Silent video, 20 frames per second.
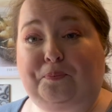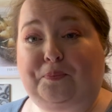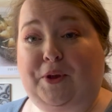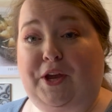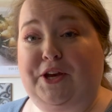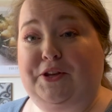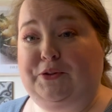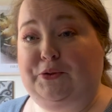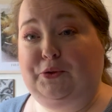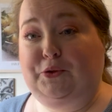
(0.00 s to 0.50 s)

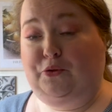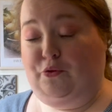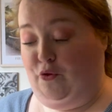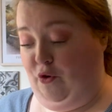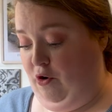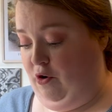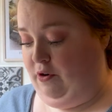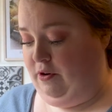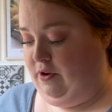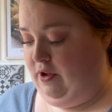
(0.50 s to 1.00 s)
it's
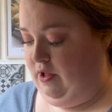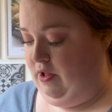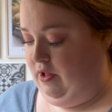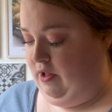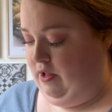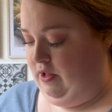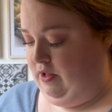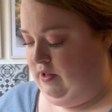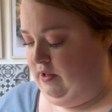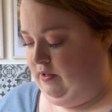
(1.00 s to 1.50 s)
strong
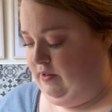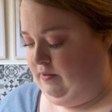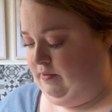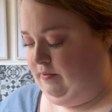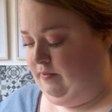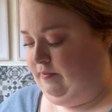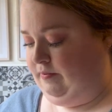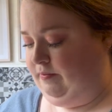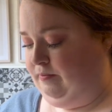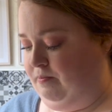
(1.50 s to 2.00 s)

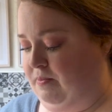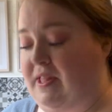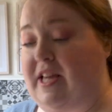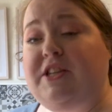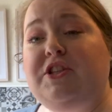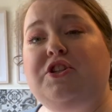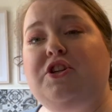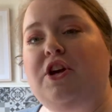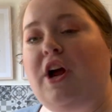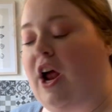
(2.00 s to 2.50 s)
but that's good